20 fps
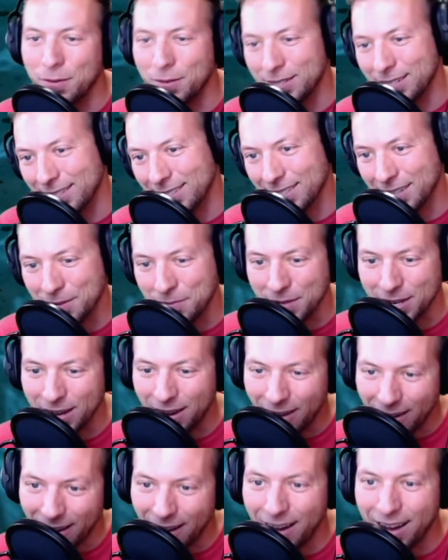which is going to be
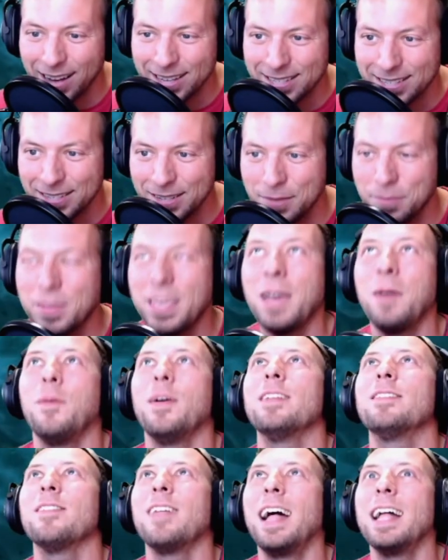awesome. Can't
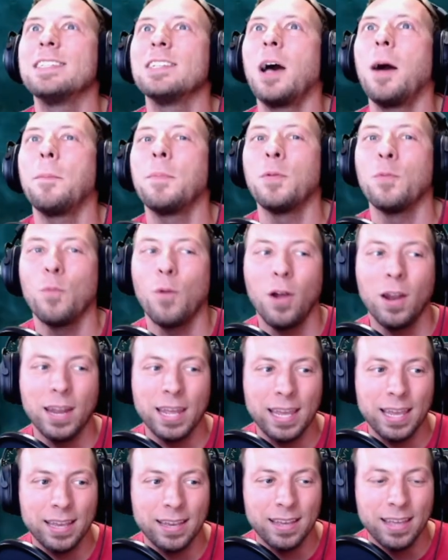wait till that's up and
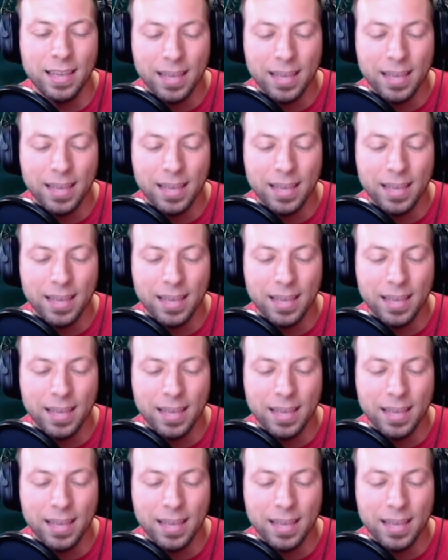running.